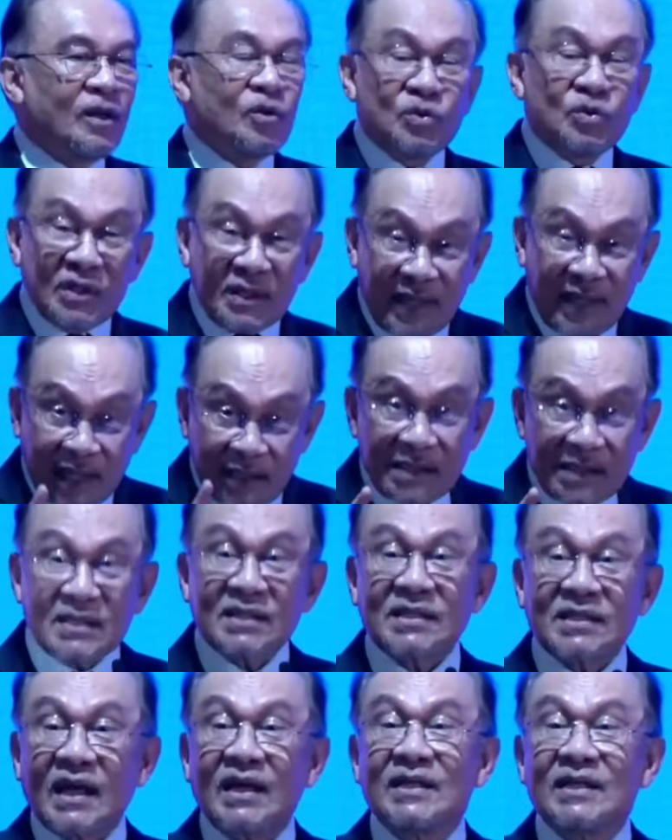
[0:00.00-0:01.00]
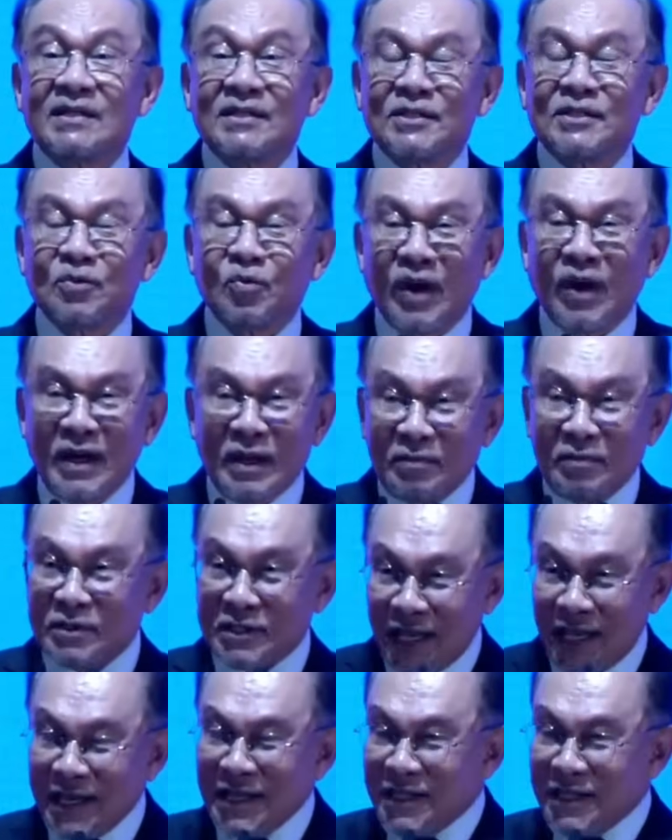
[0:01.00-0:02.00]
You see, that's the challenge. Why I'm
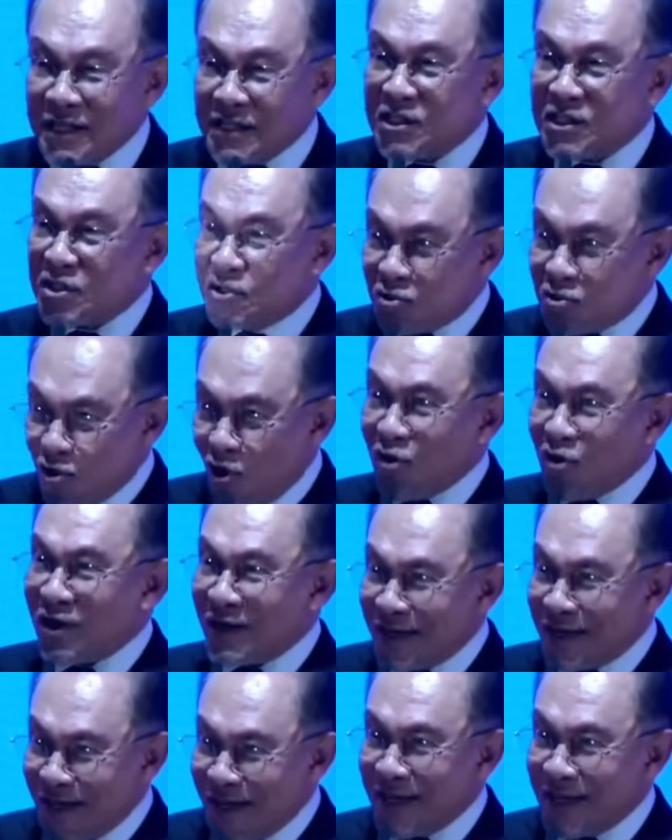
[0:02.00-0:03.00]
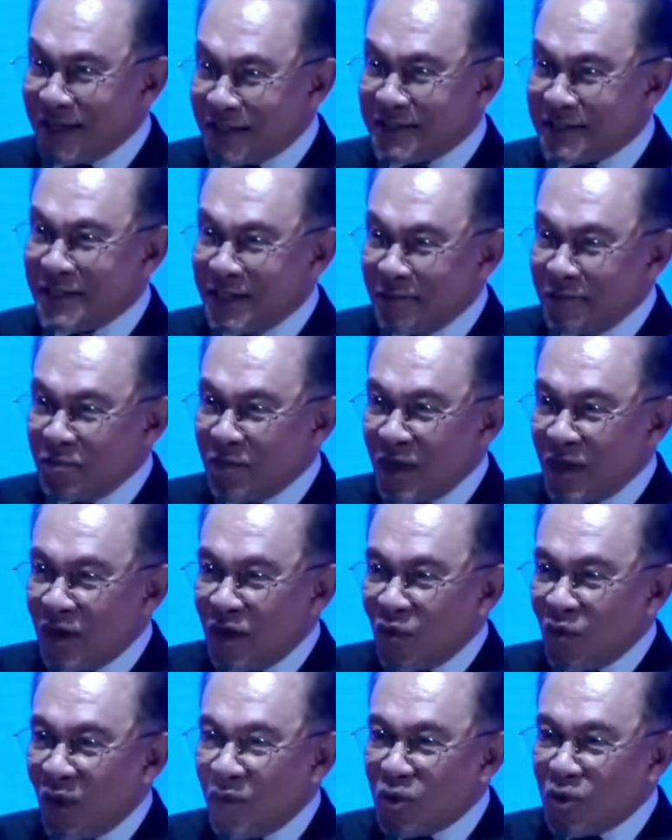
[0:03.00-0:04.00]
sharing this story is,
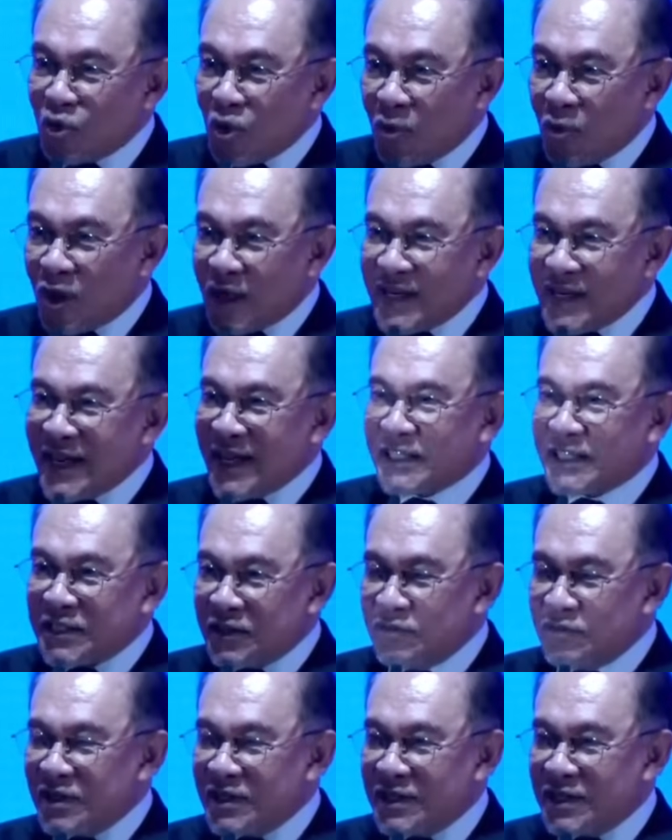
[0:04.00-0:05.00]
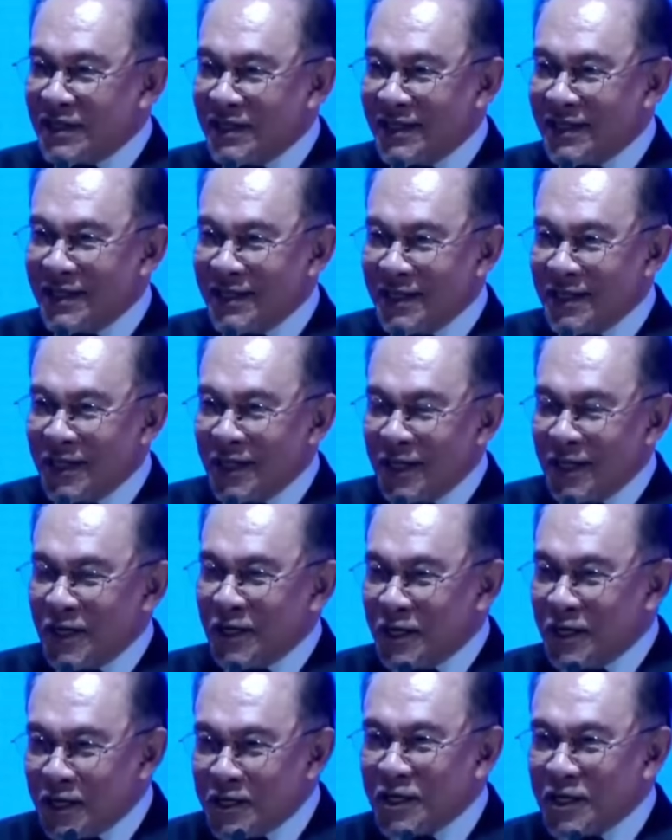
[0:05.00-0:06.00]
when we talk about connectivity,
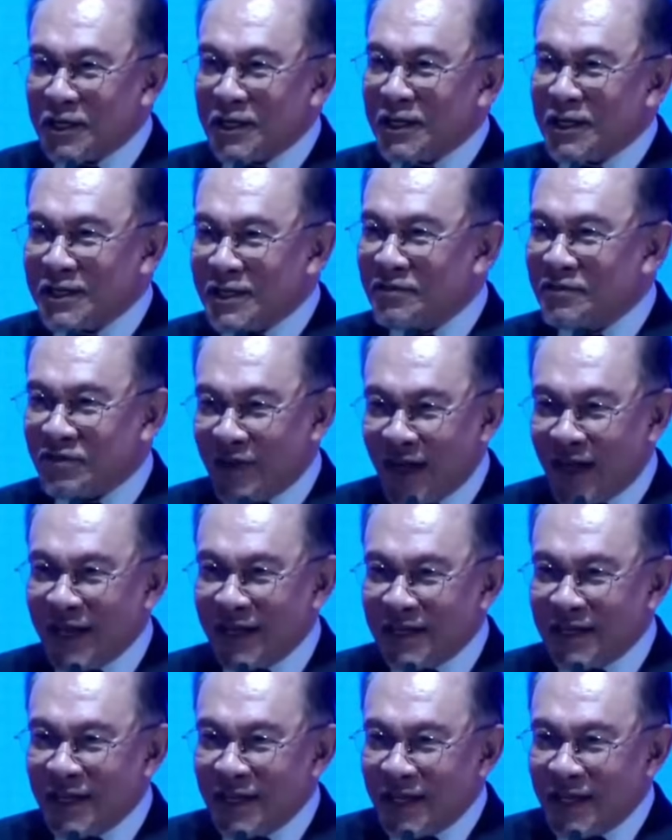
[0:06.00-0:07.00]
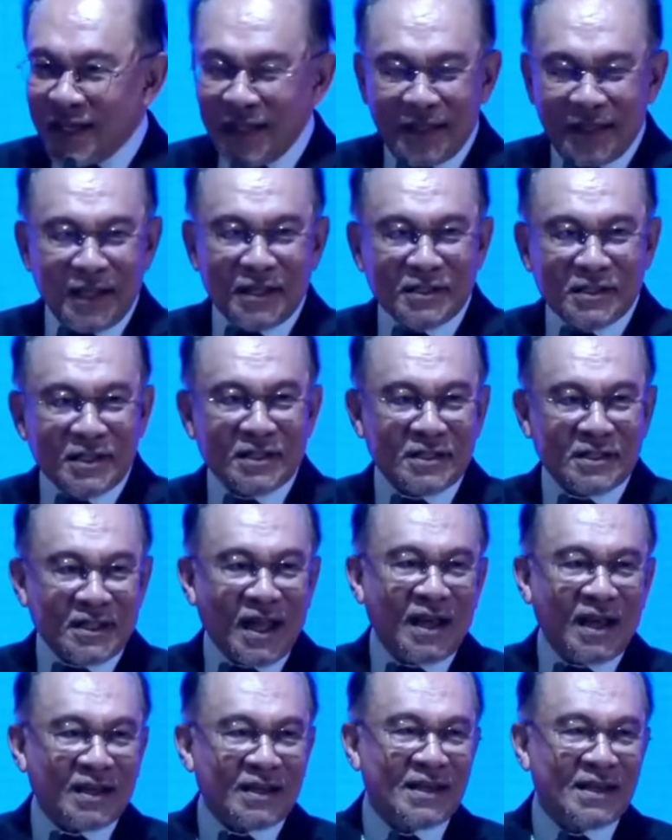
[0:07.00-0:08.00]
digital divide, this is the
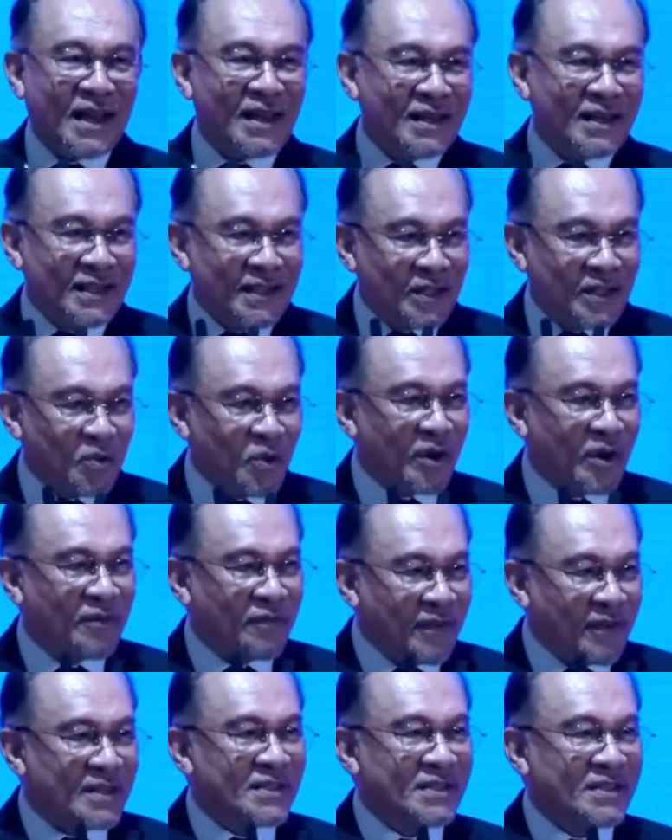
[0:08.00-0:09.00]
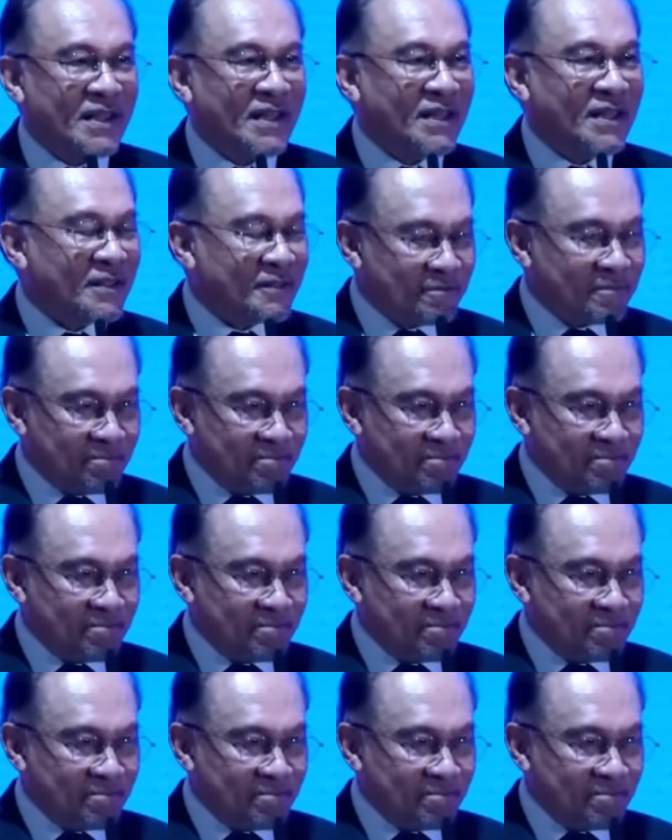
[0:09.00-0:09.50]
stark reality we are facing.